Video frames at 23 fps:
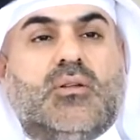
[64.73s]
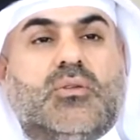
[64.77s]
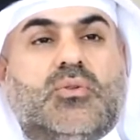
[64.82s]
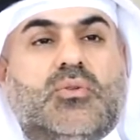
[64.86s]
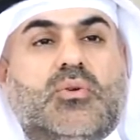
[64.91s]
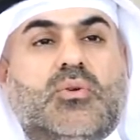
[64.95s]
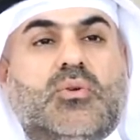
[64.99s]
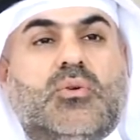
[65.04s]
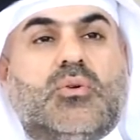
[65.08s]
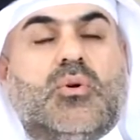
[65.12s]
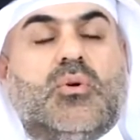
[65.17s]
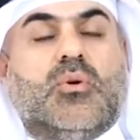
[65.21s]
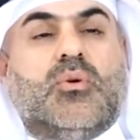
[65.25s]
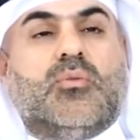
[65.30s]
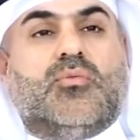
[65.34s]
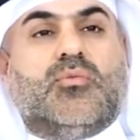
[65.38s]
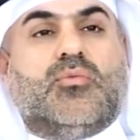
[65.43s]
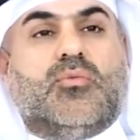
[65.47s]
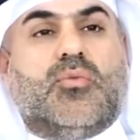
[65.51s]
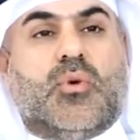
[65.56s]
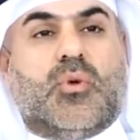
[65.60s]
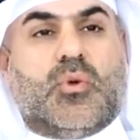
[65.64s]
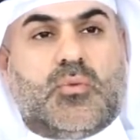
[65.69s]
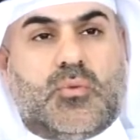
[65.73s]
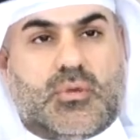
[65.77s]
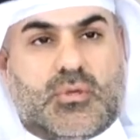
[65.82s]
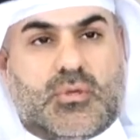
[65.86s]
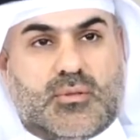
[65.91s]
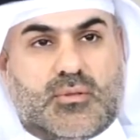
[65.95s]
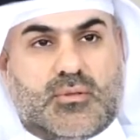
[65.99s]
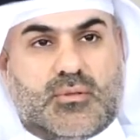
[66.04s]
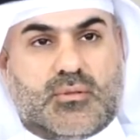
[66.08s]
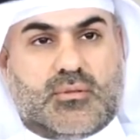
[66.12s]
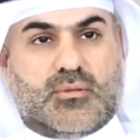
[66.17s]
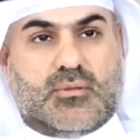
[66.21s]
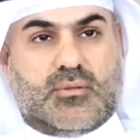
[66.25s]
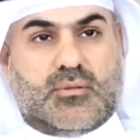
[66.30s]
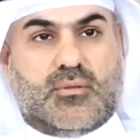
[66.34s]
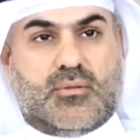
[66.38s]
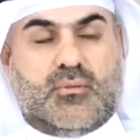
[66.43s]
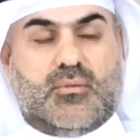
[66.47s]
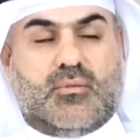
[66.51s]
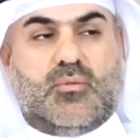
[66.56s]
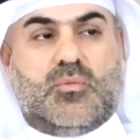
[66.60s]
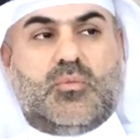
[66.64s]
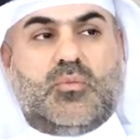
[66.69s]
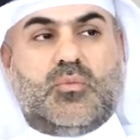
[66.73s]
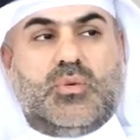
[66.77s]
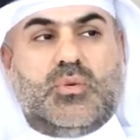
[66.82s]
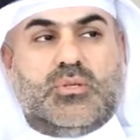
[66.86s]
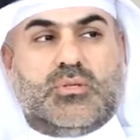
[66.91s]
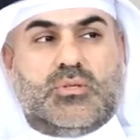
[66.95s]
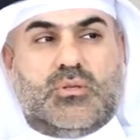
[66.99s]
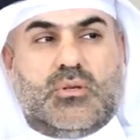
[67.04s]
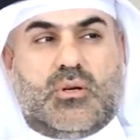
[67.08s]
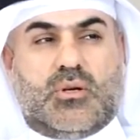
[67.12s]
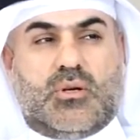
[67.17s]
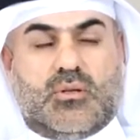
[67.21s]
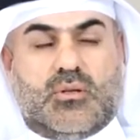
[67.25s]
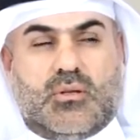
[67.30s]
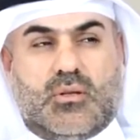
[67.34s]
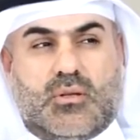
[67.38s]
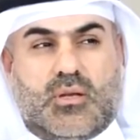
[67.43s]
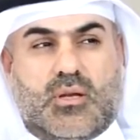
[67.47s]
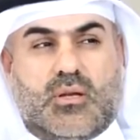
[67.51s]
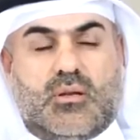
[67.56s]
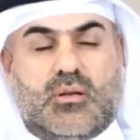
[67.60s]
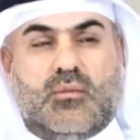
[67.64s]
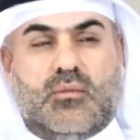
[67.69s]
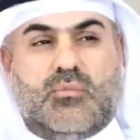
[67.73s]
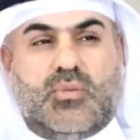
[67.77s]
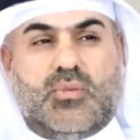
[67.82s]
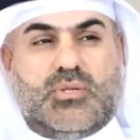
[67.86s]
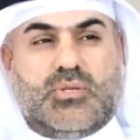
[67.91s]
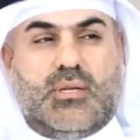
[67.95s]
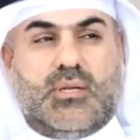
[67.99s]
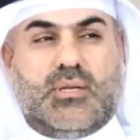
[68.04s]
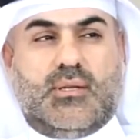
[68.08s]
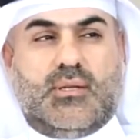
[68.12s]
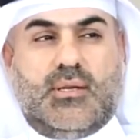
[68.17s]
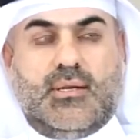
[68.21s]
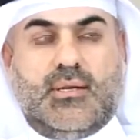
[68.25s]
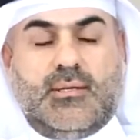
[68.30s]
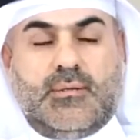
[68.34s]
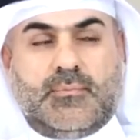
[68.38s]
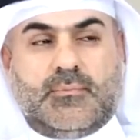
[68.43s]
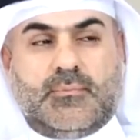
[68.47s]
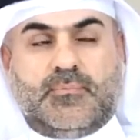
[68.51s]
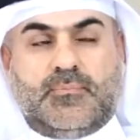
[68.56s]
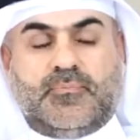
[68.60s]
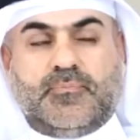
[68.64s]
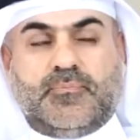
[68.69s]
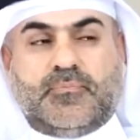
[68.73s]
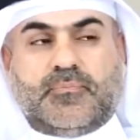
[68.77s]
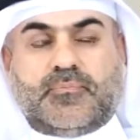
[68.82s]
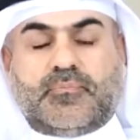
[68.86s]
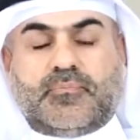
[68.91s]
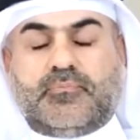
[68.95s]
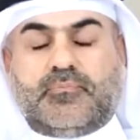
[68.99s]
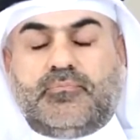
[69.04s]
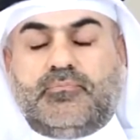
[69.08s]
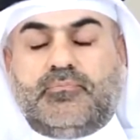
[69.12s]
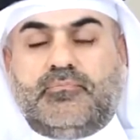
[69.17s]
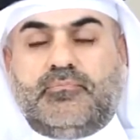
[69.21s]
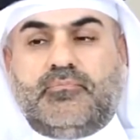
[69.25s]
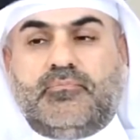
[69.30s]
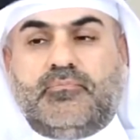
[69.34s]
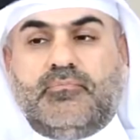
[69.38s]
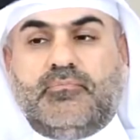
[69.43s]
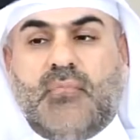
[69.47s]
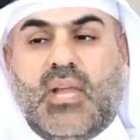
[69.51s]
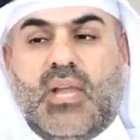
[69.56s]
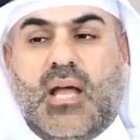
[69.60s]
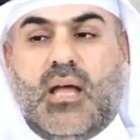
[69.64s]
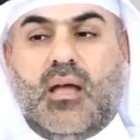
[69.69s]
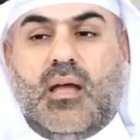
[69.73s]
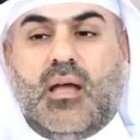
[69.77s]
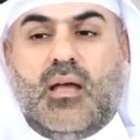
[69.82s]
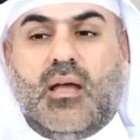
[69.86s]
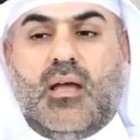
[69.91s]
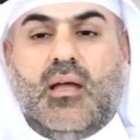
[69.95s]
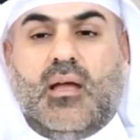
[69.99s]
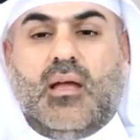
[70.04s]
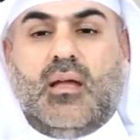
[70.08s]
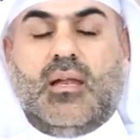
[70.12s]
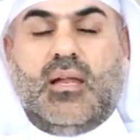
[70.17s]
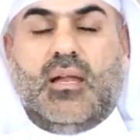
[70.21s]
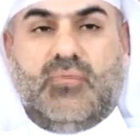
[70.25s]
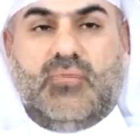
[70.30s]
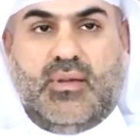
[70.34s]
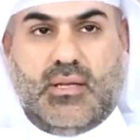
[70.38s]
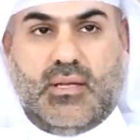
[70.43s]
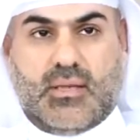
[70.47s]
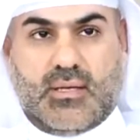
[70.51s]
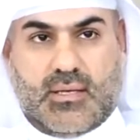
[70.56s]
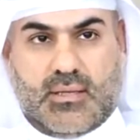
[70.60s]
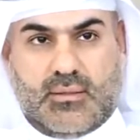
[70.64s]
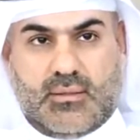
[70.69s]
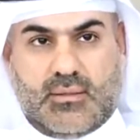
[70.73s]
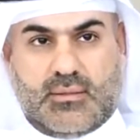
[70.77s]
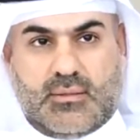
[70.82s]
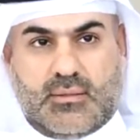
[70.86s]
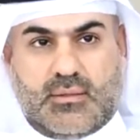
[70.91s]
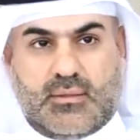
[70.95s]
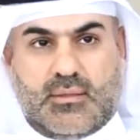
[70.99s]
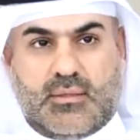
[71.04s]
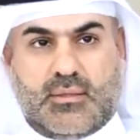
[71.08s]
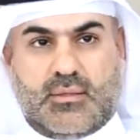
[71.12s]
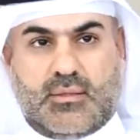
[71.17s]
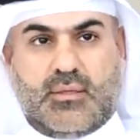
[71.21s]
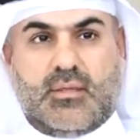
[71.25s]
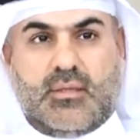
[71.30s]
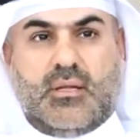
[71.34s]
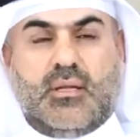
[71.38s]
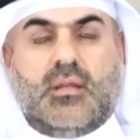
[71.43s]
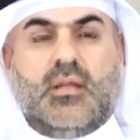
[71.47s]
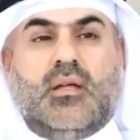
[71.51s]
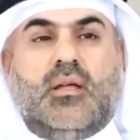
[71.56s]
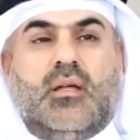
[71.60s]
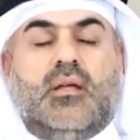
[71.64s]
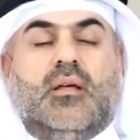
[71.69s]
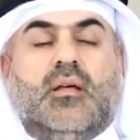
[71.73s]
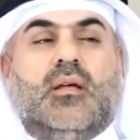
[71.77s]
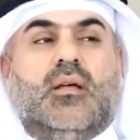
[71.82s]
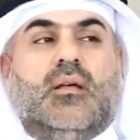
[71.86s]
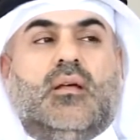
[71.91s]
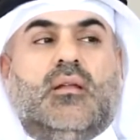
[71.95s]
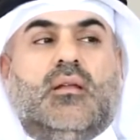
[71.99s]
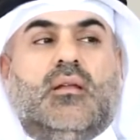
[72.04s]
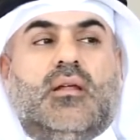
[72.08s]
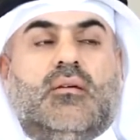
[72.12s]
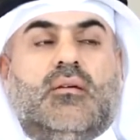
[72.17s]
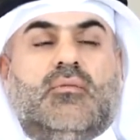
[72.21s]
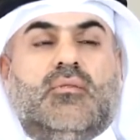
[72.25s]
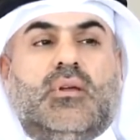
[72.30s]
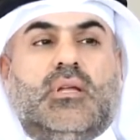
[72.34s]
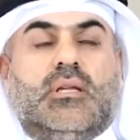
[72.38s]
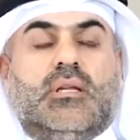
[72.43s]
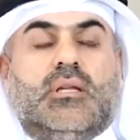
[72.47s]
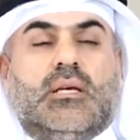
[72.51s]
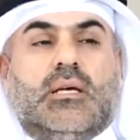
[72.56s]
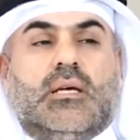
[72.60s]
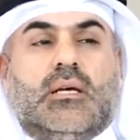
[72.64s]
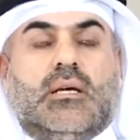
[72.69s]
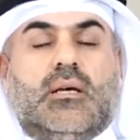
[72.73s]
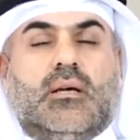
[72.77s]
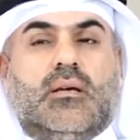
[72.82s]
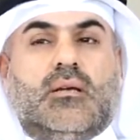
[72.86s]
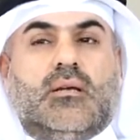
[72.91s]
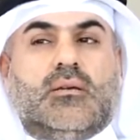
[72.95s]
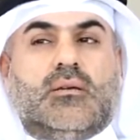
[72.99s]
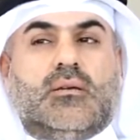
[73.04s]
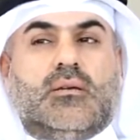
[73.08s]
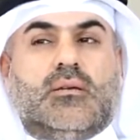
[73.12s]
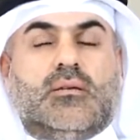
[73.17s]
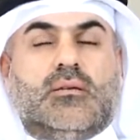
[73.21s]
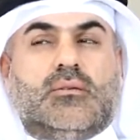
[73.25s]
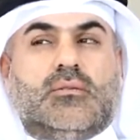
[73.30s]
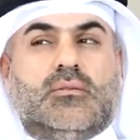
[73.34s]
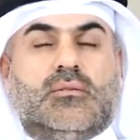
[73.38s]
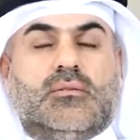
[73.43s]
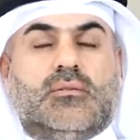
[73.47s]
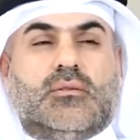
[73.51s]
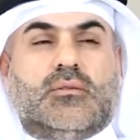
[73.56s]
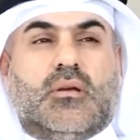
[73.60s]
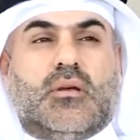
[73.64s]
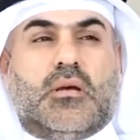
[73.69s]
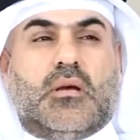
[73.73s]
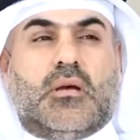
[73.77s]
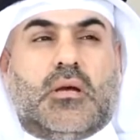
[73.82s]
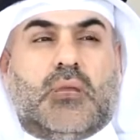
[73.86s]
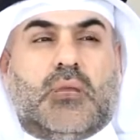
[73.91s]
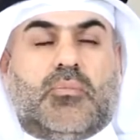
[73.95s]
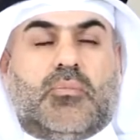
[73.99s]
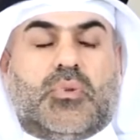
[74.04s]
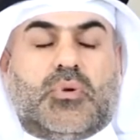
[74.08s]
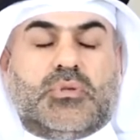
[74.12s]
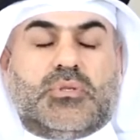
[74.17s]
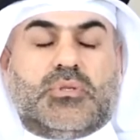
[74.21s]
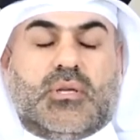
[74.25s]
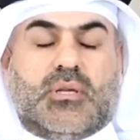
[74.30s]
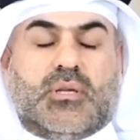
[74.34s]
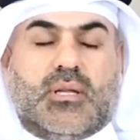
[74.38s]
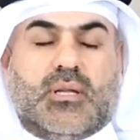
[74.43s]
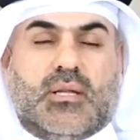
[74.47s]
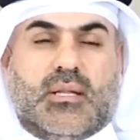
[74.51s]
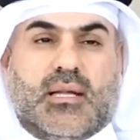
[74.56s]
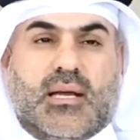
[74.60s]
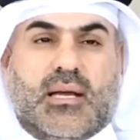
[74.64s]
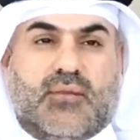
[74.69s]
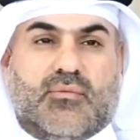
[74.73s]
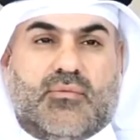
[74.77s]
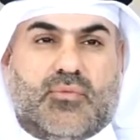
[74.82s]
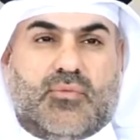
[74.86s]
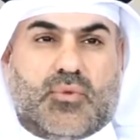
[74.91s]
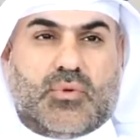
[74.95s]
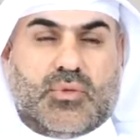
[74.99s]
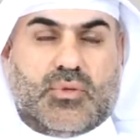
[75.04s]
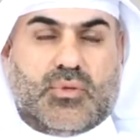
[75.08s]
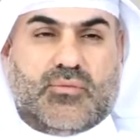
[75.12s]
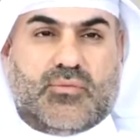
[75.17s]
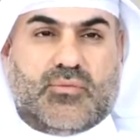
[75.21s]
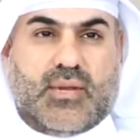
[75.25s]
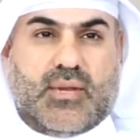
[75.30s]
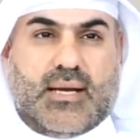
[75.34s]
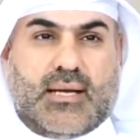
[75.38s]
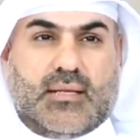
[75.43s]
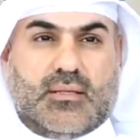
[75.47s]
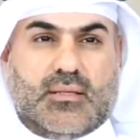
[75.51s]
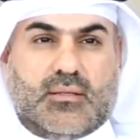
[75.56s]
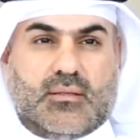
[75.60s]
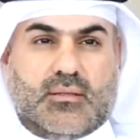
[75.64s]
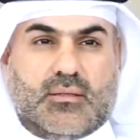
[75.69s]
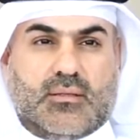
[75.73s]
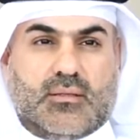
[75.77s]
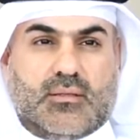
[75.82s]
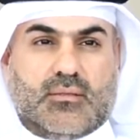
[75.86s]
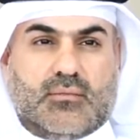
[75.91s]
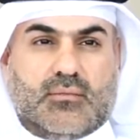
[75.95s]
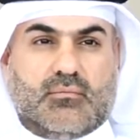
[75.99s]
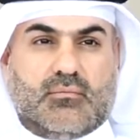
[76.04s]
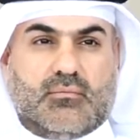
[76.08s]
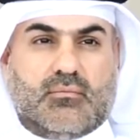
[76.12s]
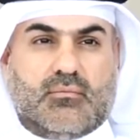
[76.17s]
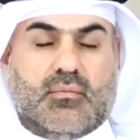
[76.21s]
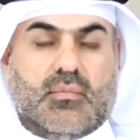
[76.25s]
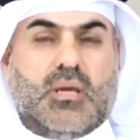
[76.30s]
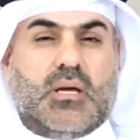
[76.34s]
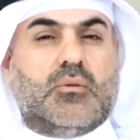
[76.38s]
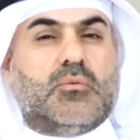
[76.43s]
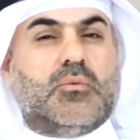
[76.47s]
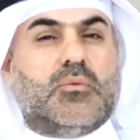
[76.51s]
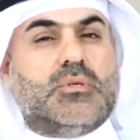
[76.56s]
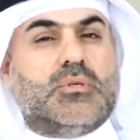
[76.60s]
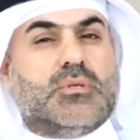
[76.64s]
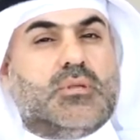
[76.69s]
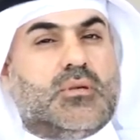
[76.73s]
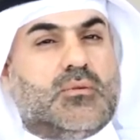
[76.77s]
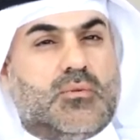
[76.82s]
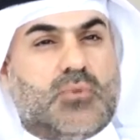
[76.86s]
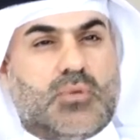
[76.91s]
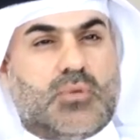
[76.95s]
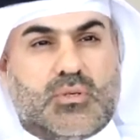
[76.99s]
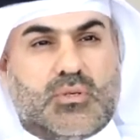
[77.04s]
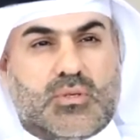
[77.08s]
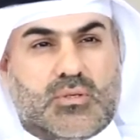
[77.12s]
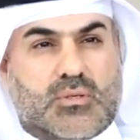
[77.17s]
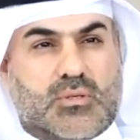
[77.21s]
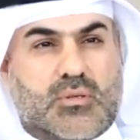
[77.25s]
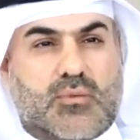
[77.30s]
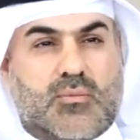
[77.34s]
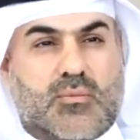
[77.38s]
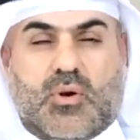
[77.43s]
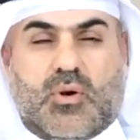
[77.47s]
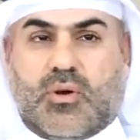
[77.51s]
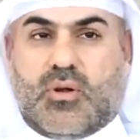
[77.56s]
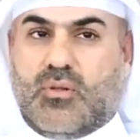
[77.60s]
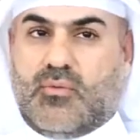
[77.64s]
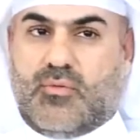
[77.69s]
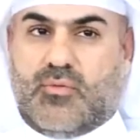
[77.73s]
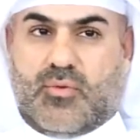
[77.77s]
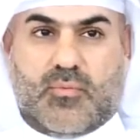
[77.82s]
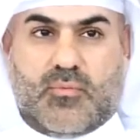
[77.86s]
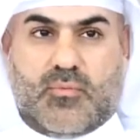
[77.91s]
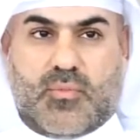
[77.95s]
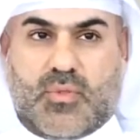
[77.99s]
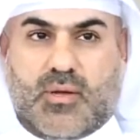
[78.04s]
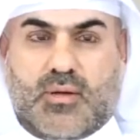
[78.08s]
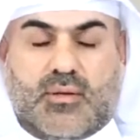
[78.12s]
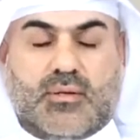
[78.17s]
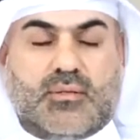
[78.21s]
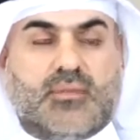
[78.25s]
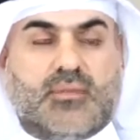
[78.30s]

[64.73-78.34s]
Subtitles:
to go forward. We started in Bosaitin, La Vida. La Vida is a project that have 40 flat, and we said we'll test the market from there.